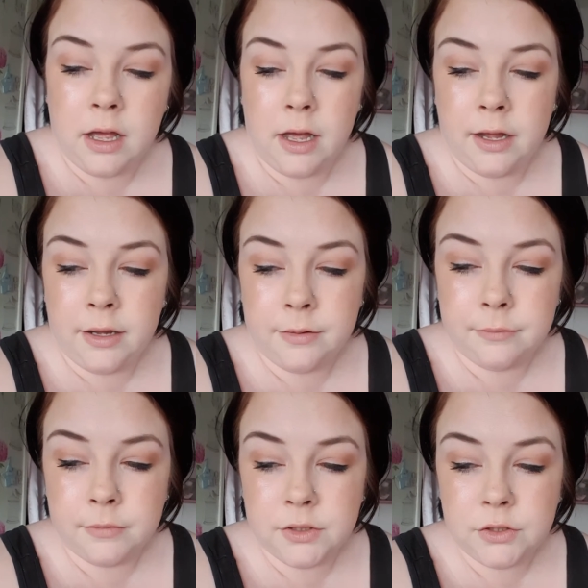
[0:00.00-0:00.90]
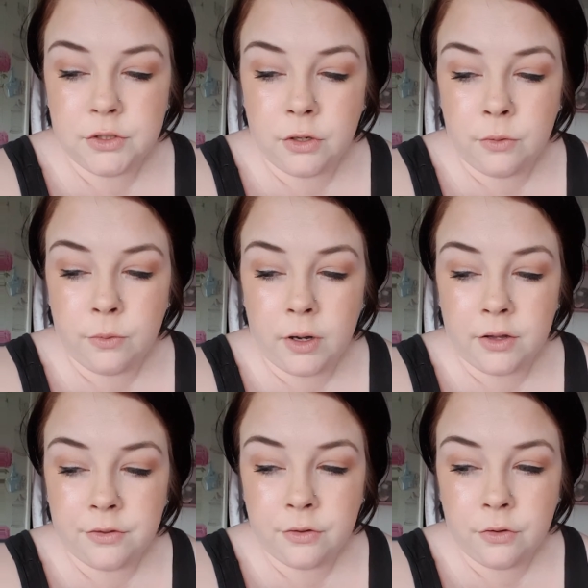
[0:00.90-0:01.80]
Um, so I
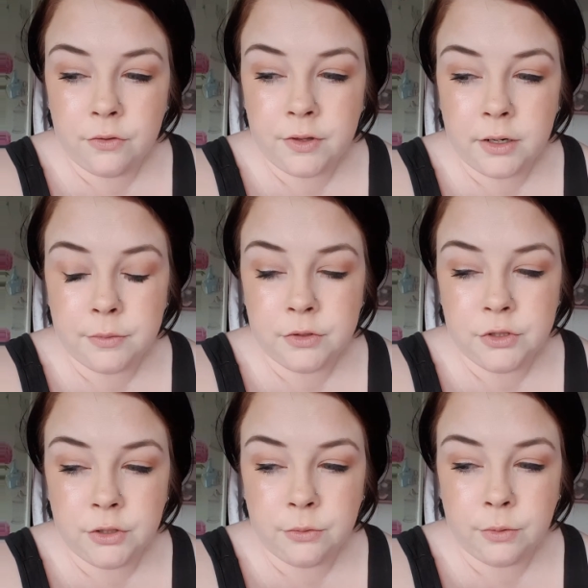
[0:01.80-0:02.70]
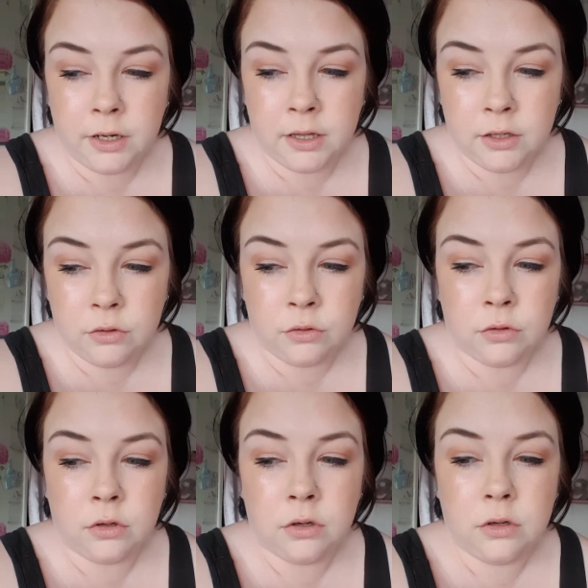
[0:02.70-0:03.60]
thought that I would do a
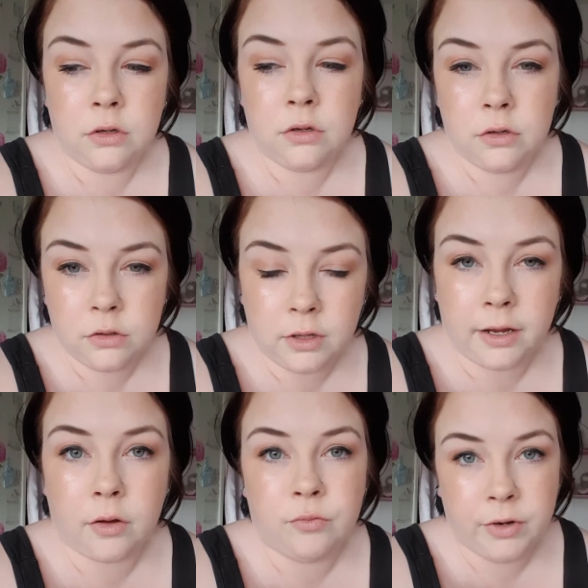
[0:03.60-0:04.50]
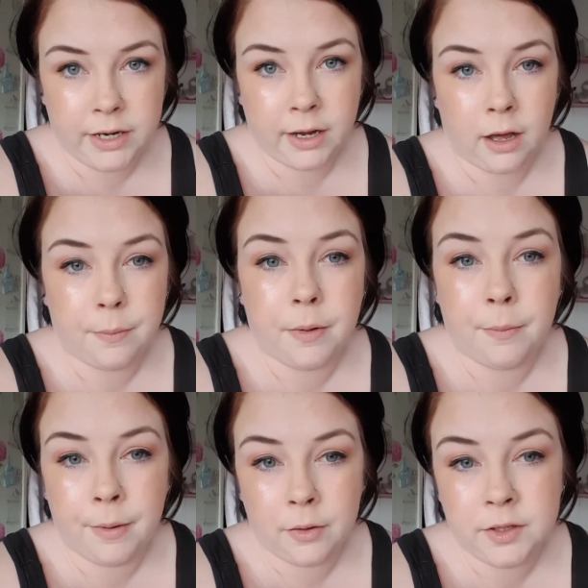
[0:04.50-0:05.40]
little like recap
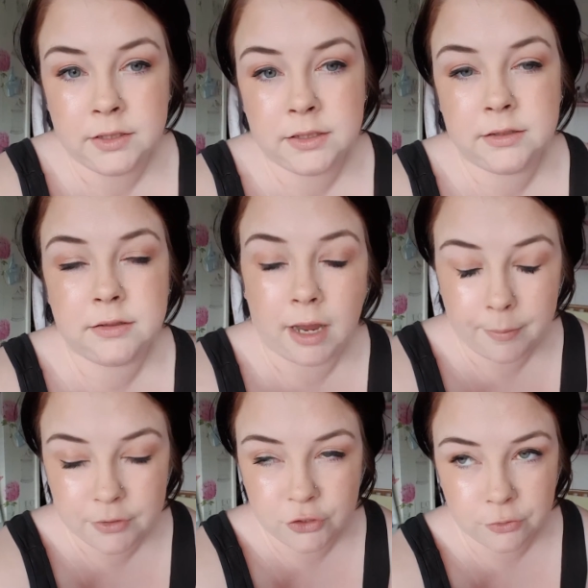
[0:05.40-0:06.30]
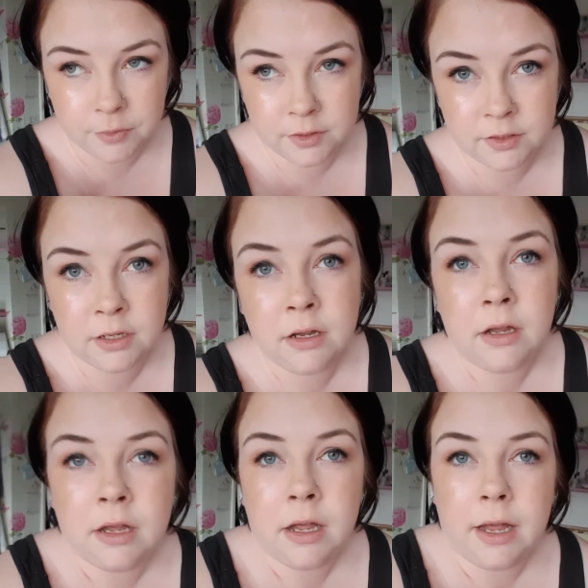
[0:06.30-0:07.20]
about these type of tumours
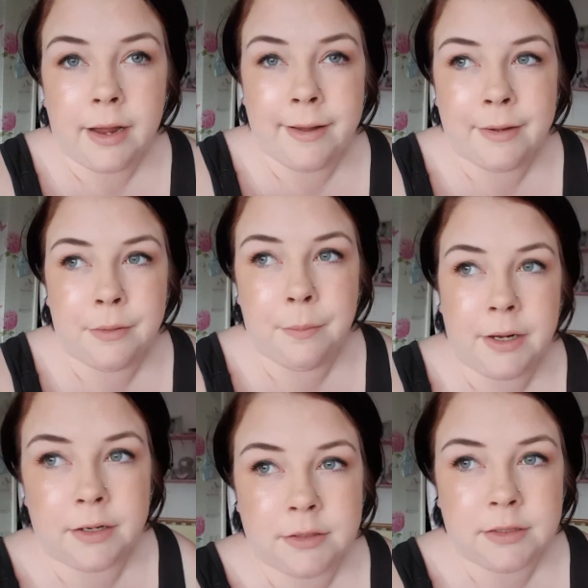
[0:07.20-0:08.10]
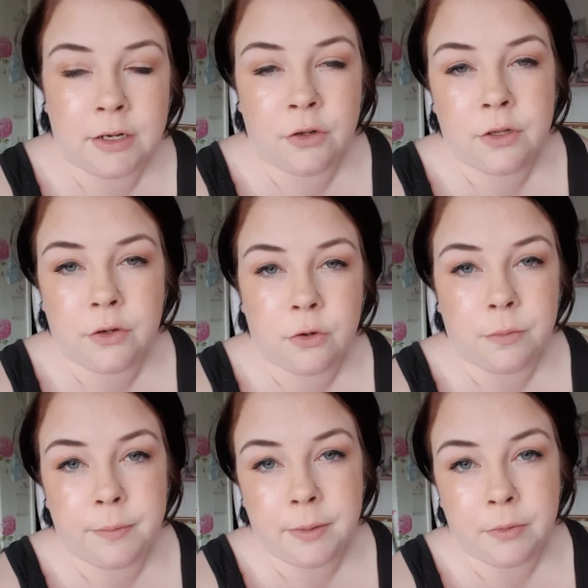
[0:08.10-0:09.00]
um, because I know that a
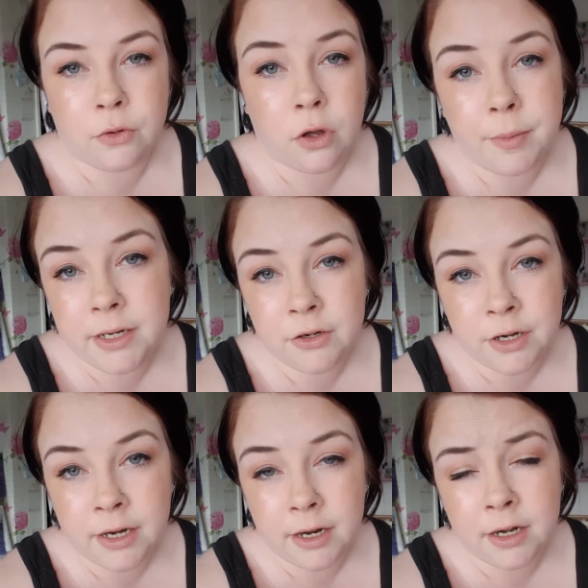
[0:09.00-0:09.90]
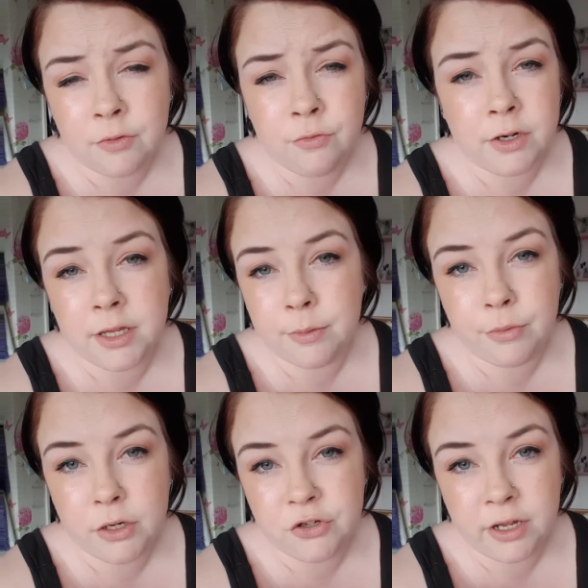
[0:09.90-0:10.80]
couple of people commented on it and I really
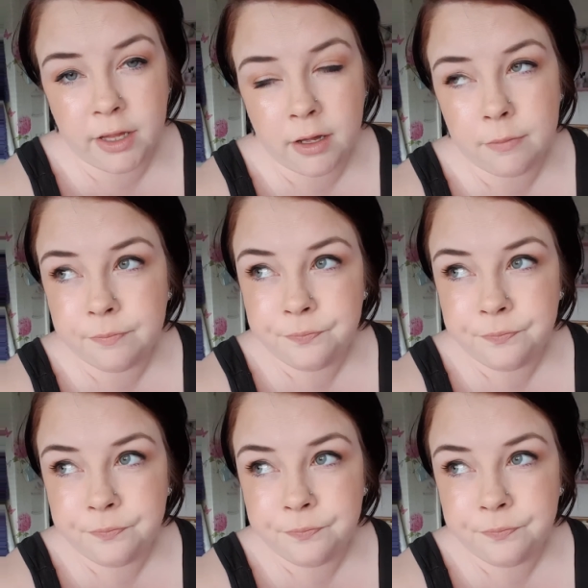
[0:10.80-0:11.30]
appreciate that.